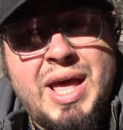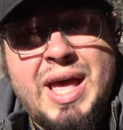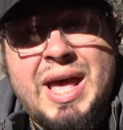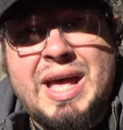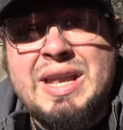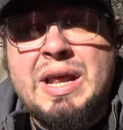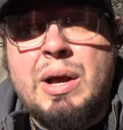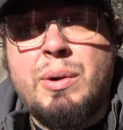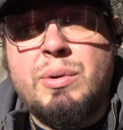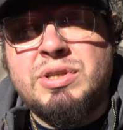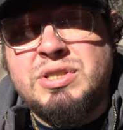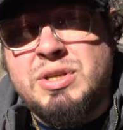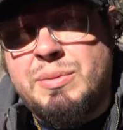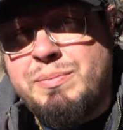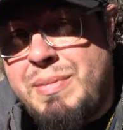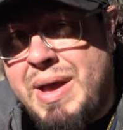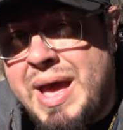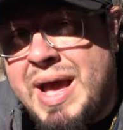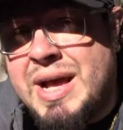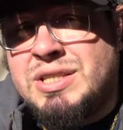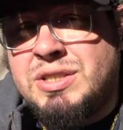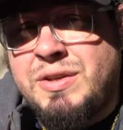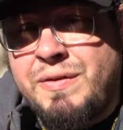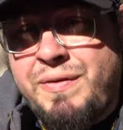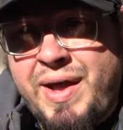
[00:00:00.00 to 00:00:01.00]
and now it's a
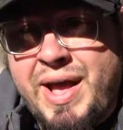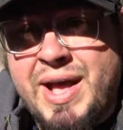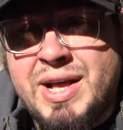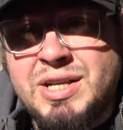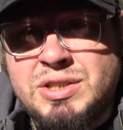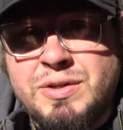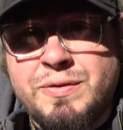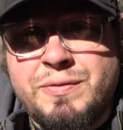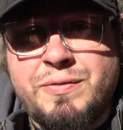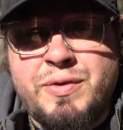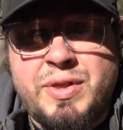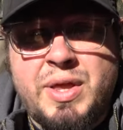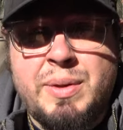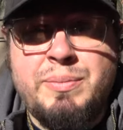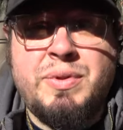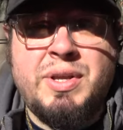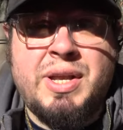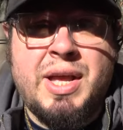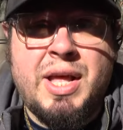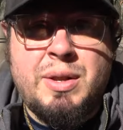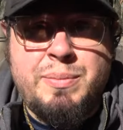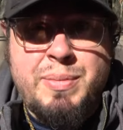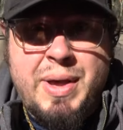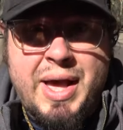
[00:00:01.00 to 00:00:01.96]
massive hassle for them to get it